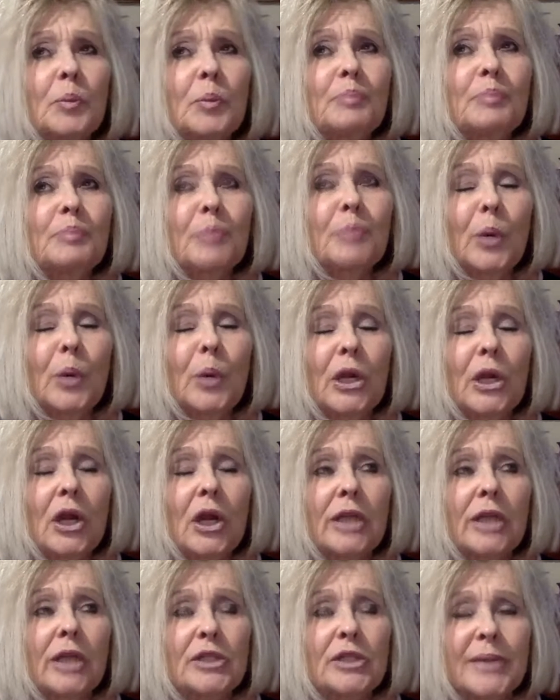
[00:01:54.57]
work
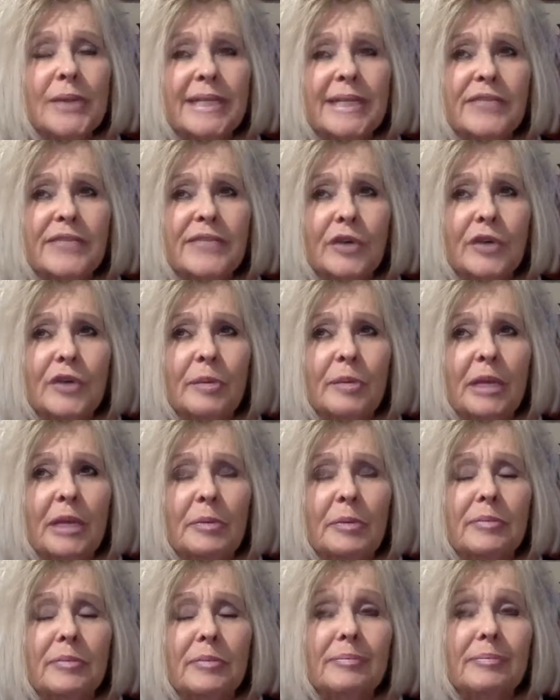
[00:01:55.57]
on transforming
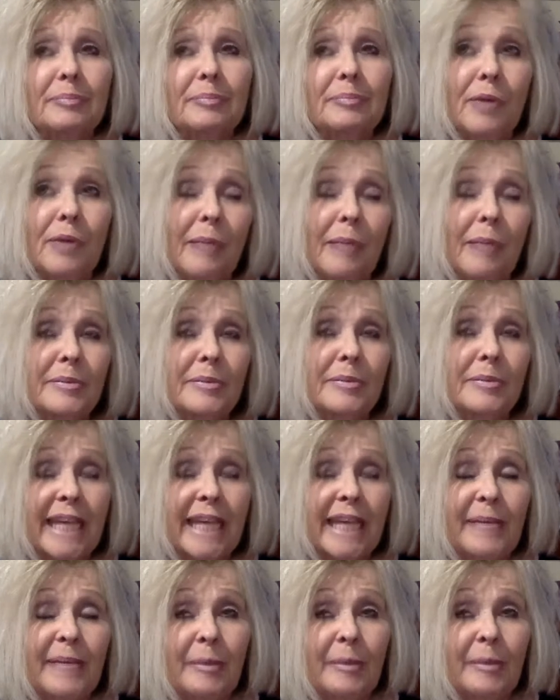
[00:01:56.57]
problems that
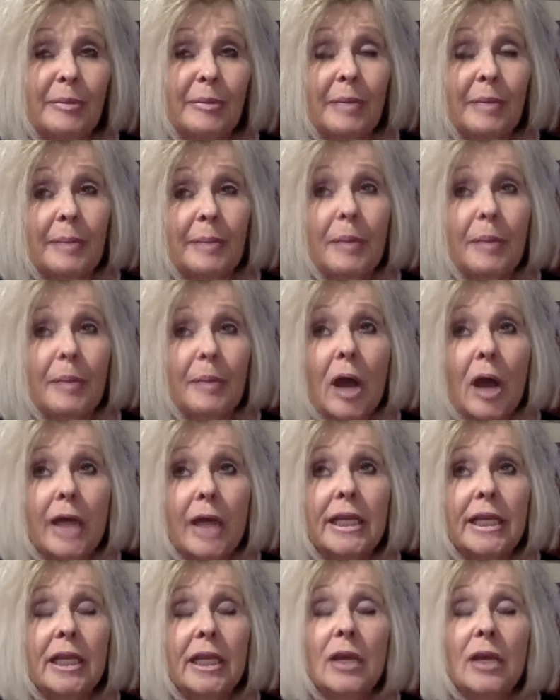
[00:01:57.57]
came up in my
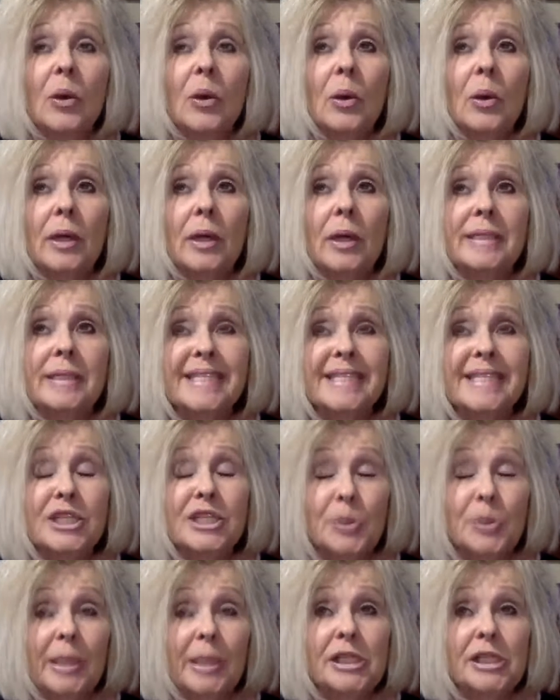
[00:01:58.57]
body or
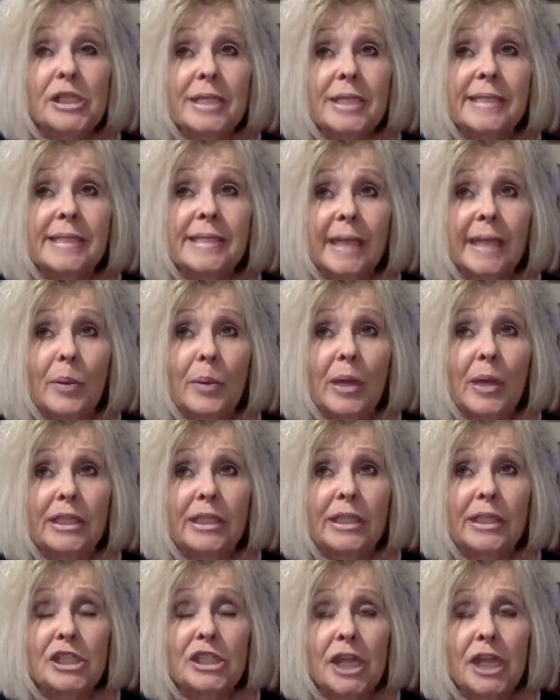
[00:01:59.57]
situations that I wanted
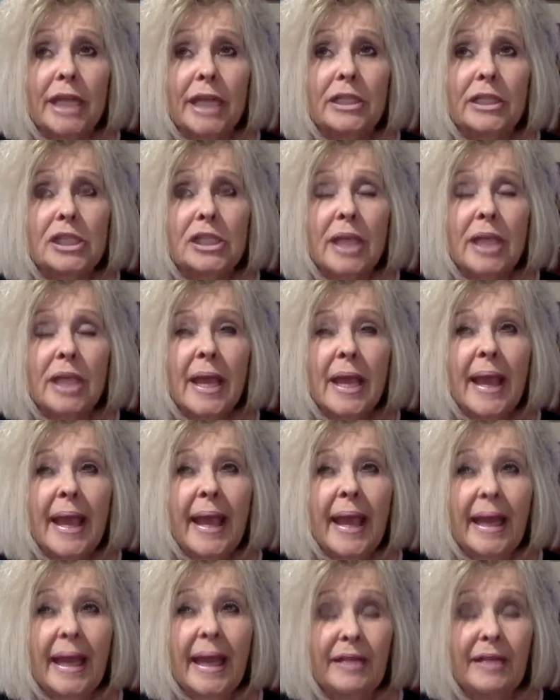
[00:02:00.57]
changed.
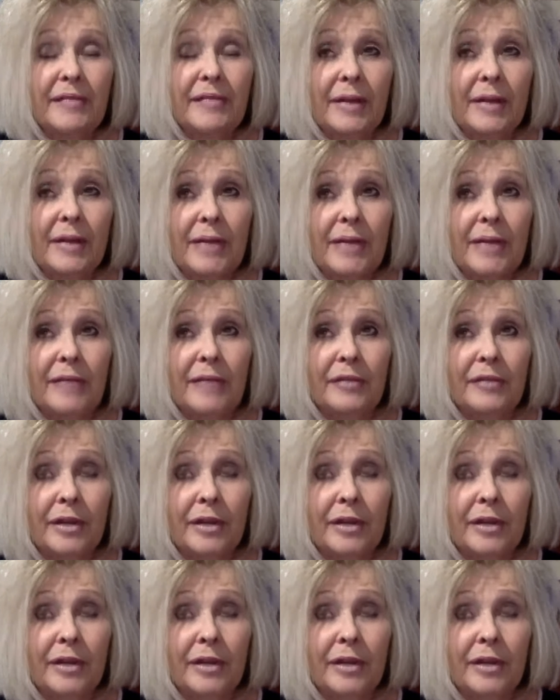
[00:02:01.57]
And I found that very